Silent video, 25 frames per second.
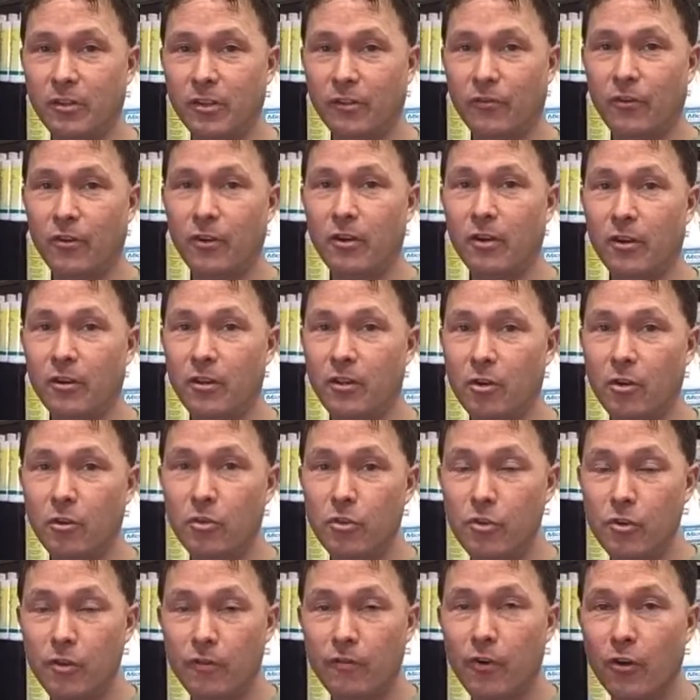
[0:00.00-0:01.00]
with different
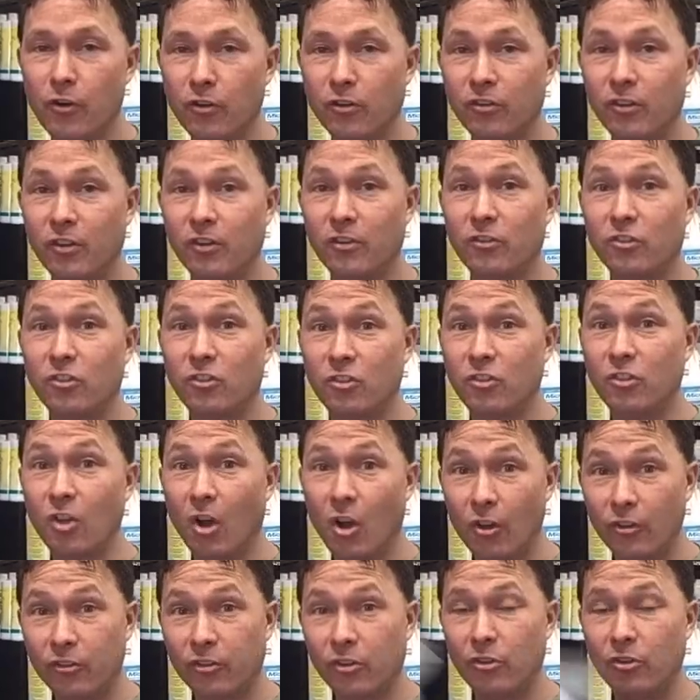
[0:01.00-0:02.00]
universities
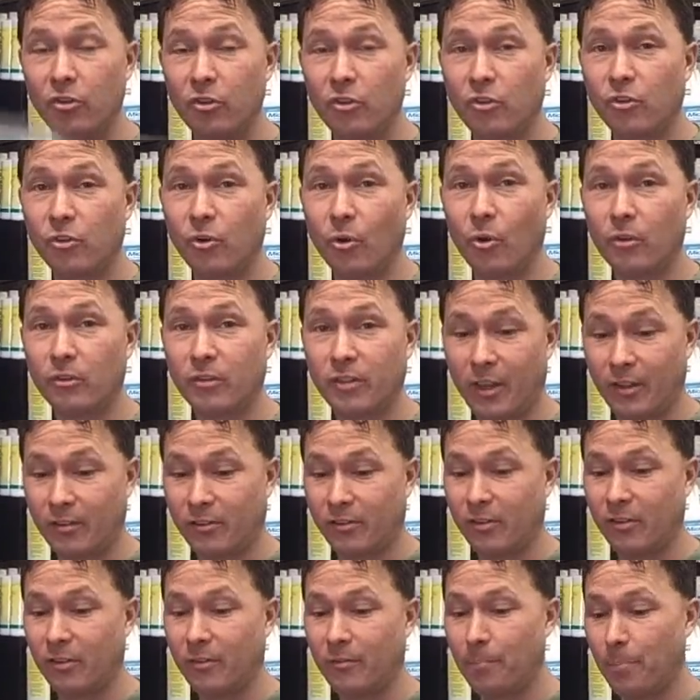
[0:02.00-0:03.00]
also do soil
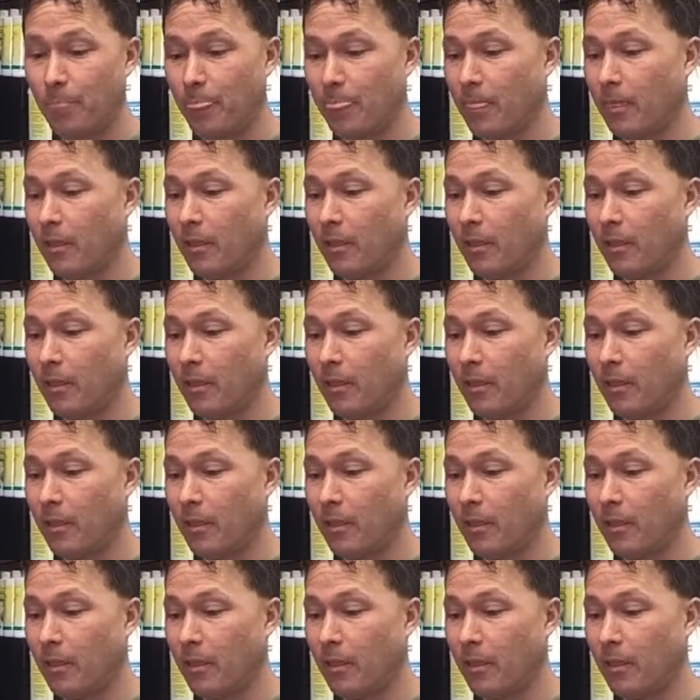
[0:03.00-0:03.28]
testing,